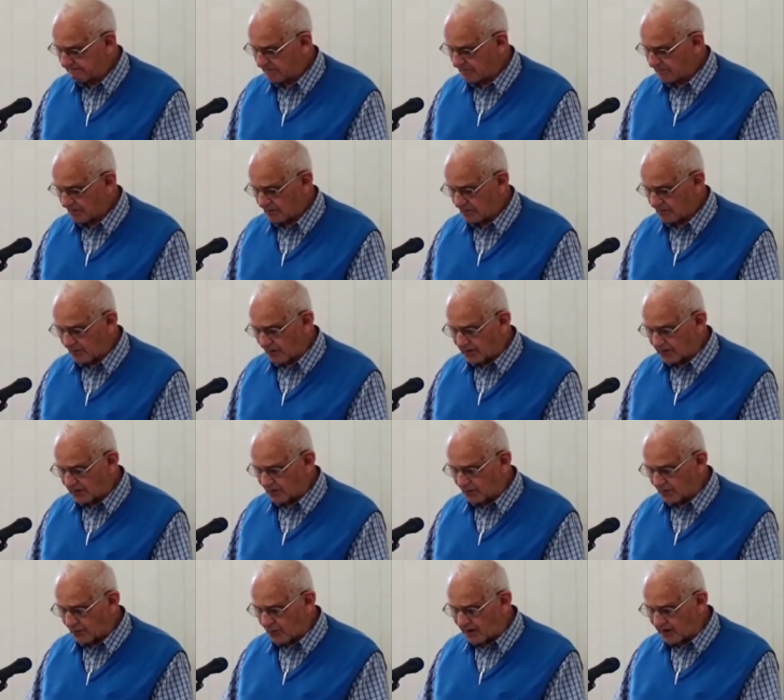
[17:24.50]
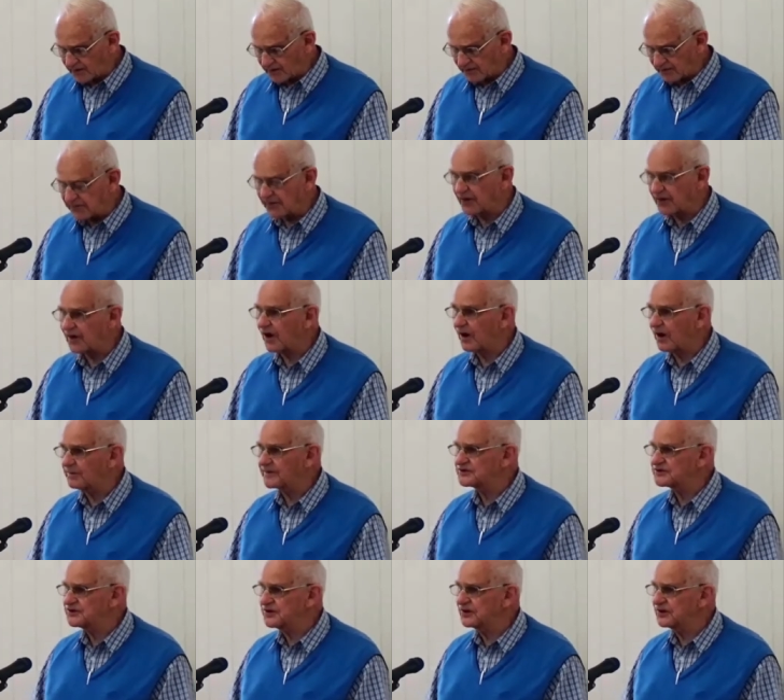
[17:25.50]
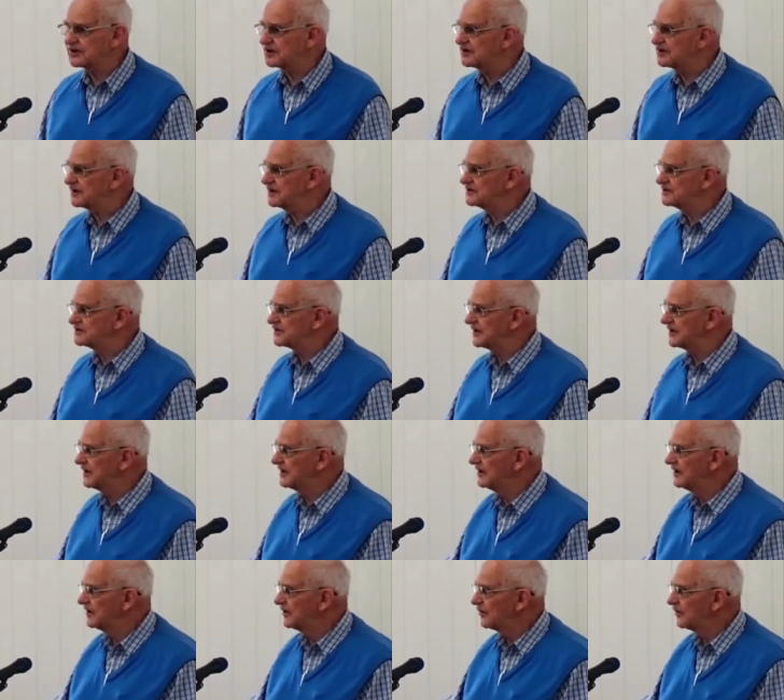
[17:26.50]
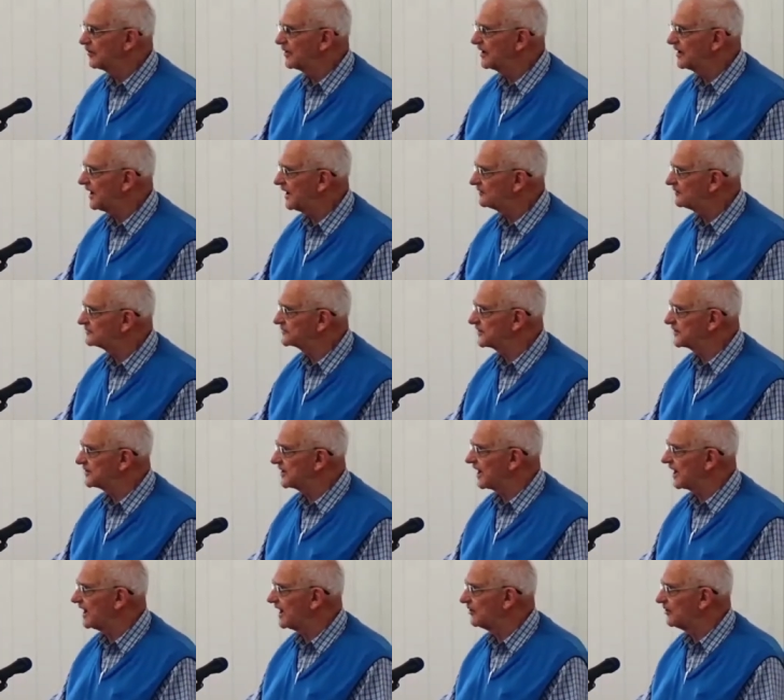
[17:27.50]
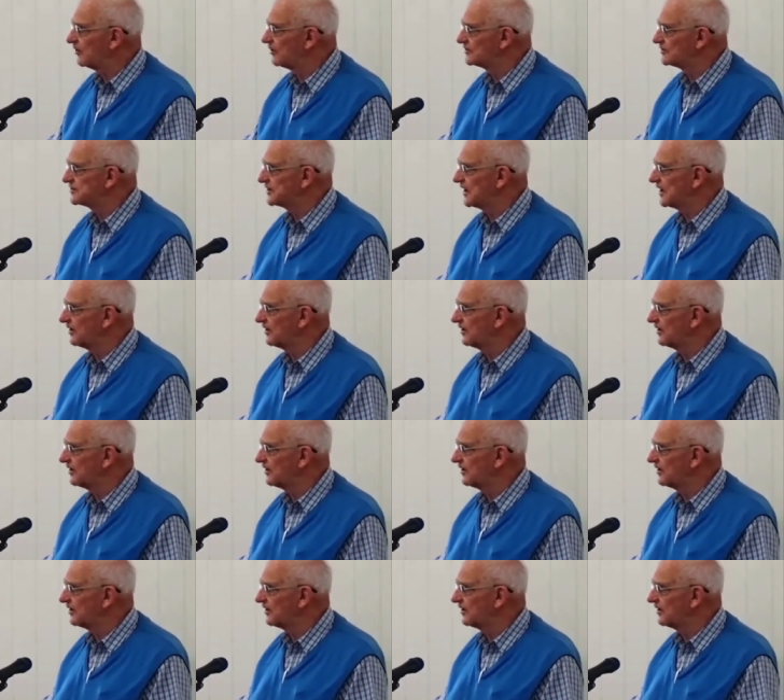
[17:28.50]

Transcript: What wonderful opportunities we have today also.